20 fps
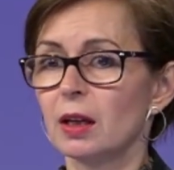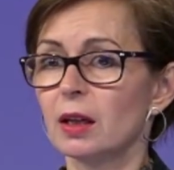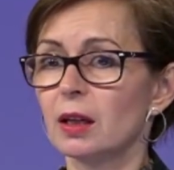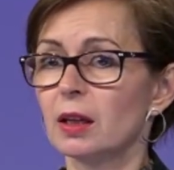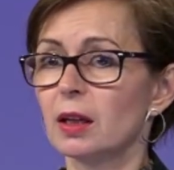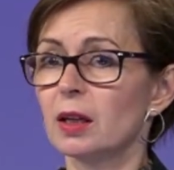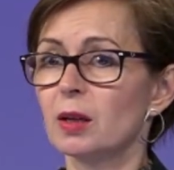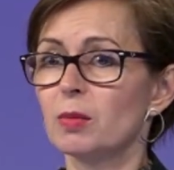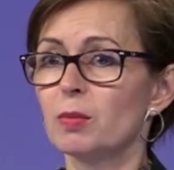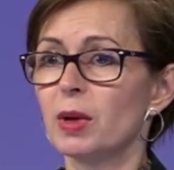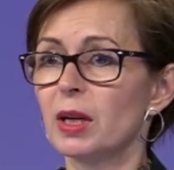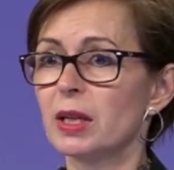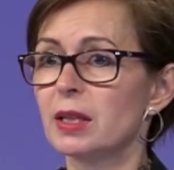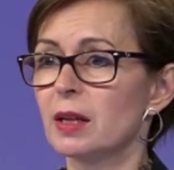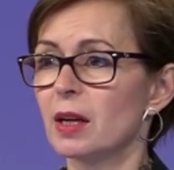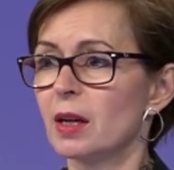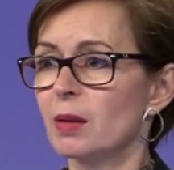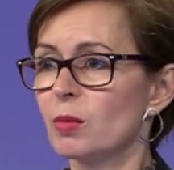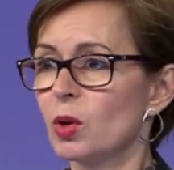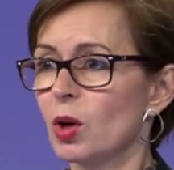Uh, but
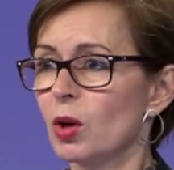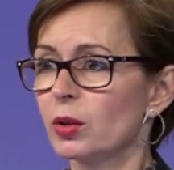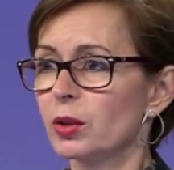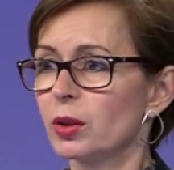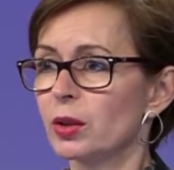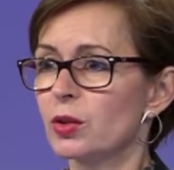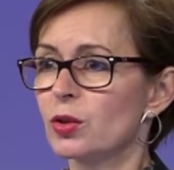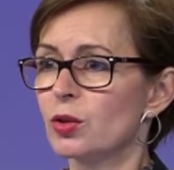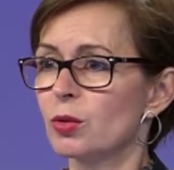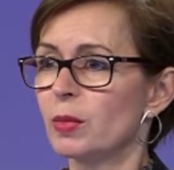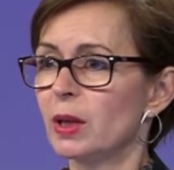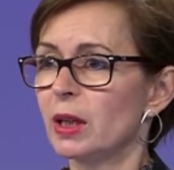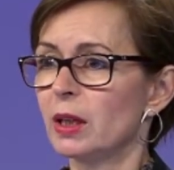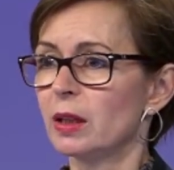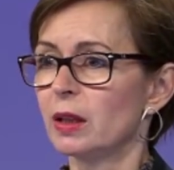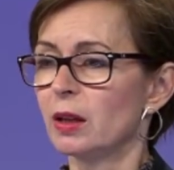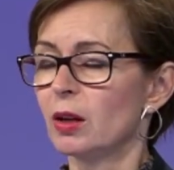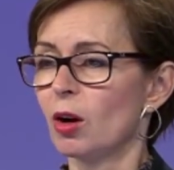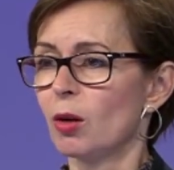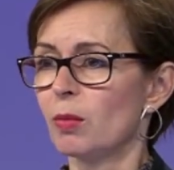I'm not going to make
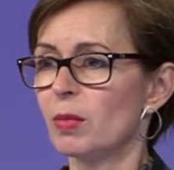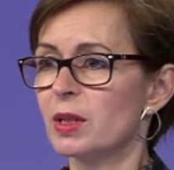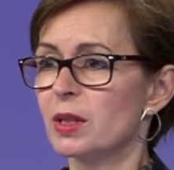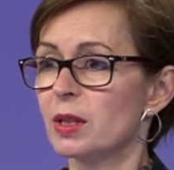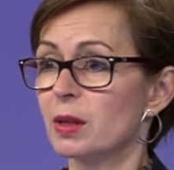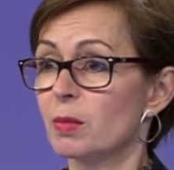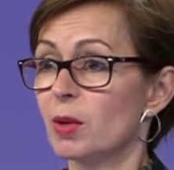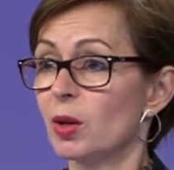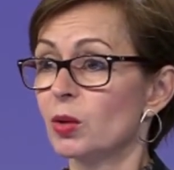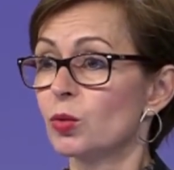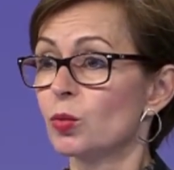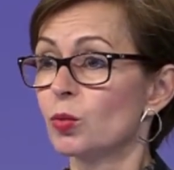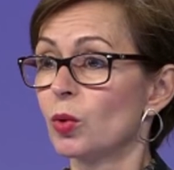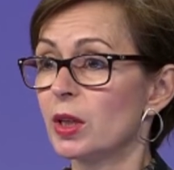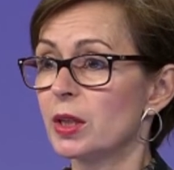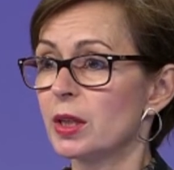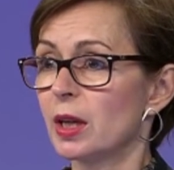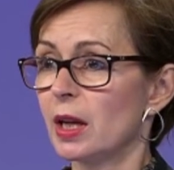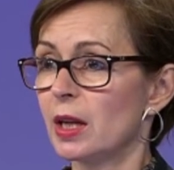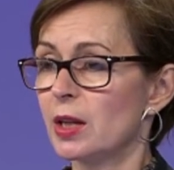any comments about
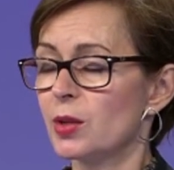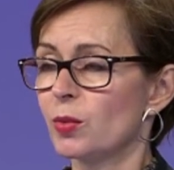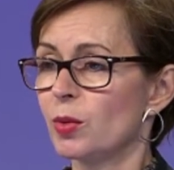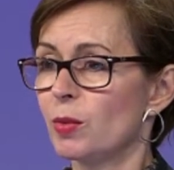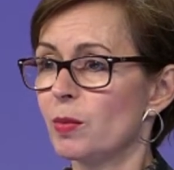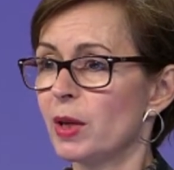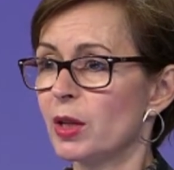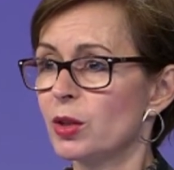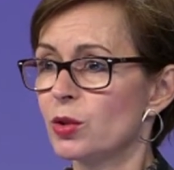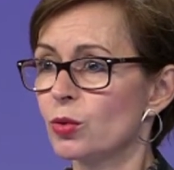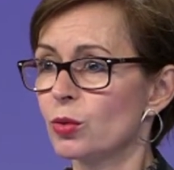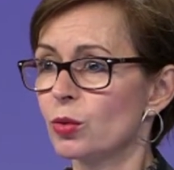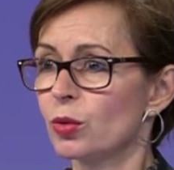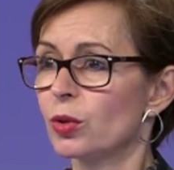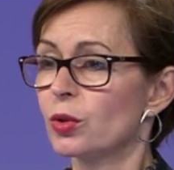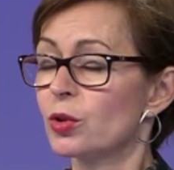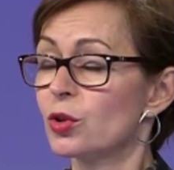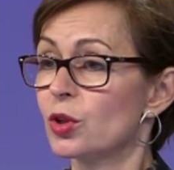what else we may do.